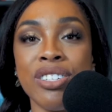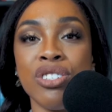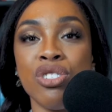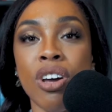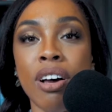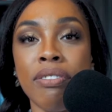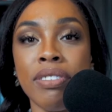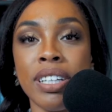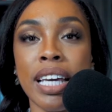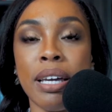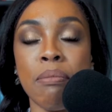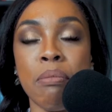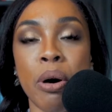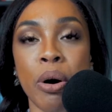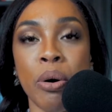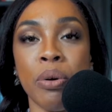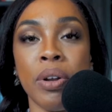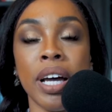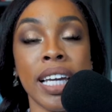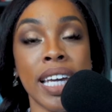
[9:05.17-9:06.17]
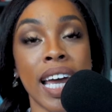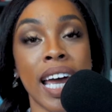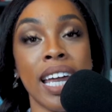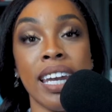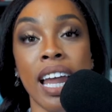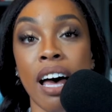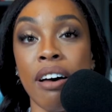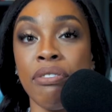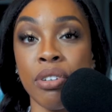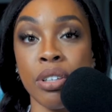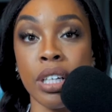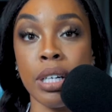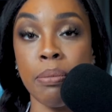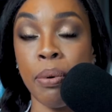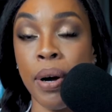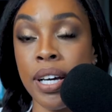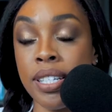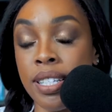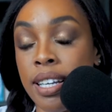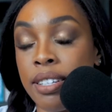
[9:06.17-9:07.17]
shoveling mode. Again, not fully
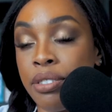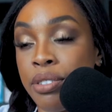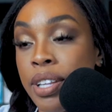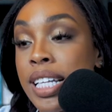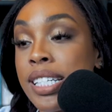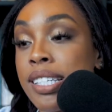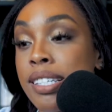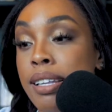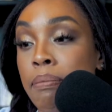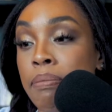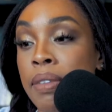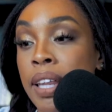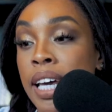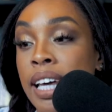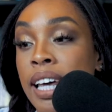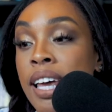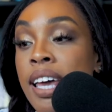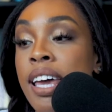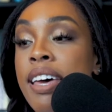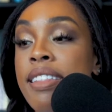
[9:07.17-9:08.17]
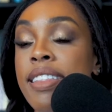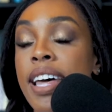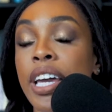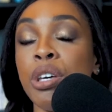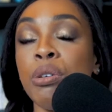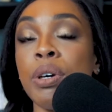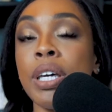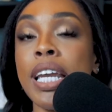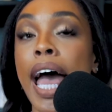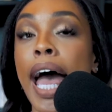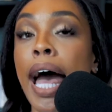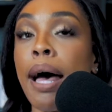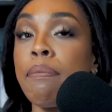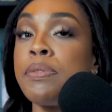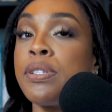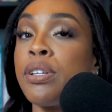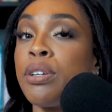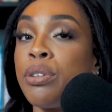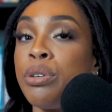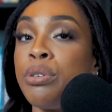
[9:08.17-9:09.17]
present. So that's something that you can
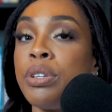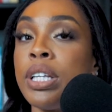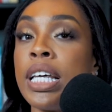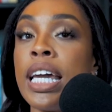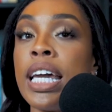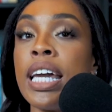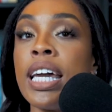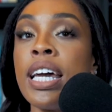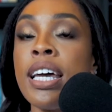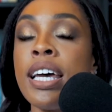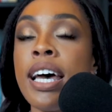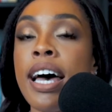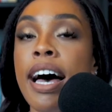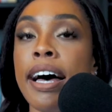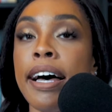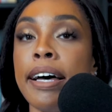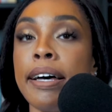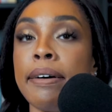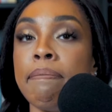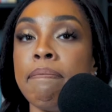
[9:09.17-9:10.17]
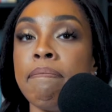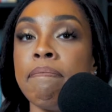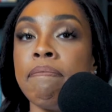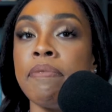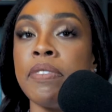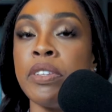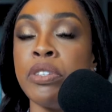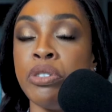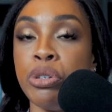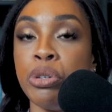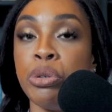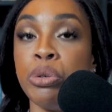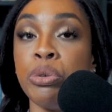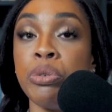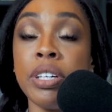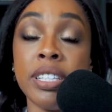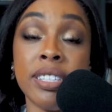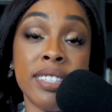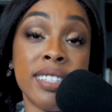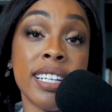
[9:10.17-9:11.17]
absolutely do,
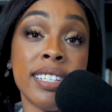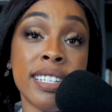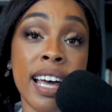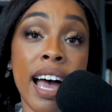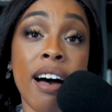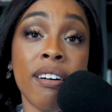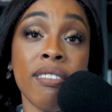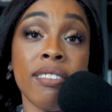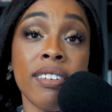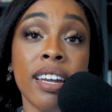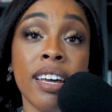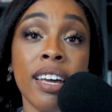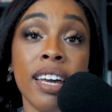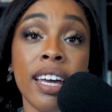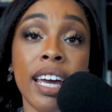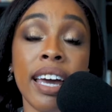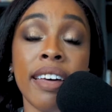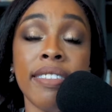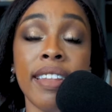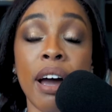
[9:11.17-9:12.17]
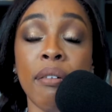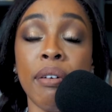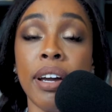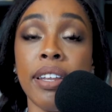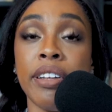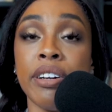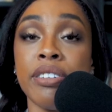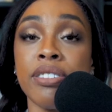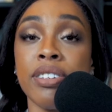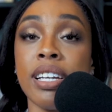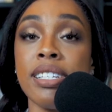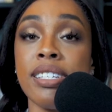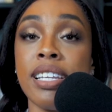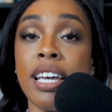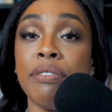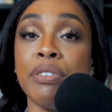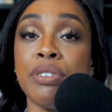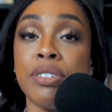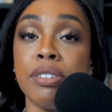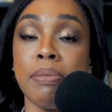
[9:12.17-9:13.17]
is sit down. And that right there is going to
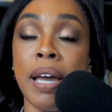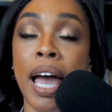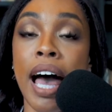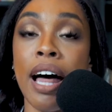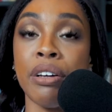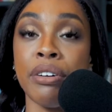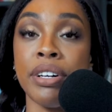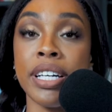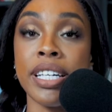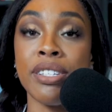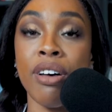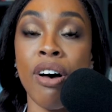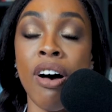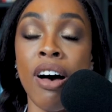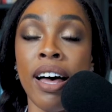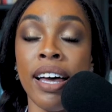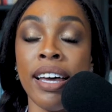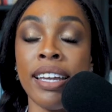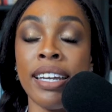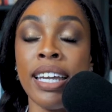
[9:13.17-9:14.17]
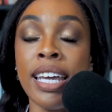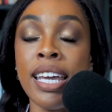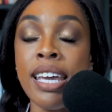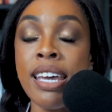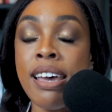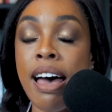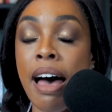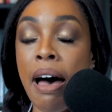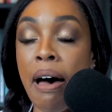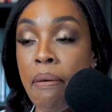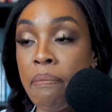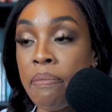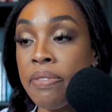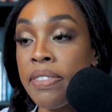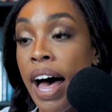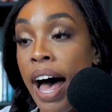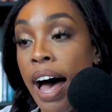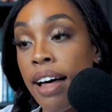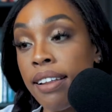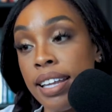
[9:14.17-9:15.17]
save you some calories on
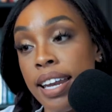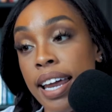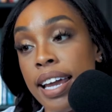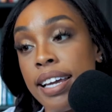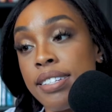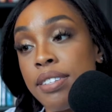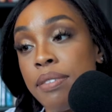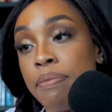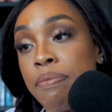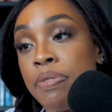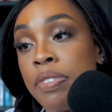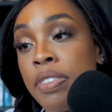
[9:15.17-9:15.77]
the holidays.